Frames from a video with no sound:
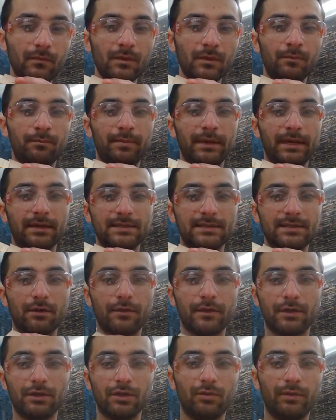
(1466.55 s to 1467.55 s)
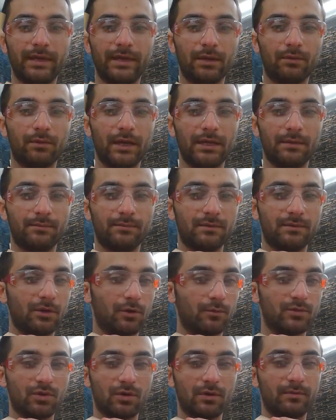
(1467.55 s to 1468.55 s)
because all the glue would get
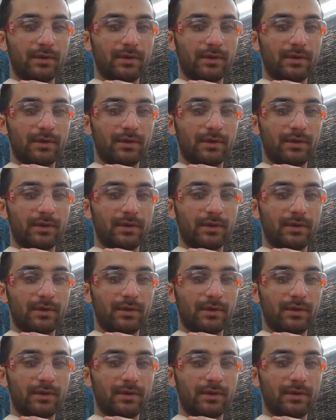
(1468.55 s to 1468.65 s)
absorbed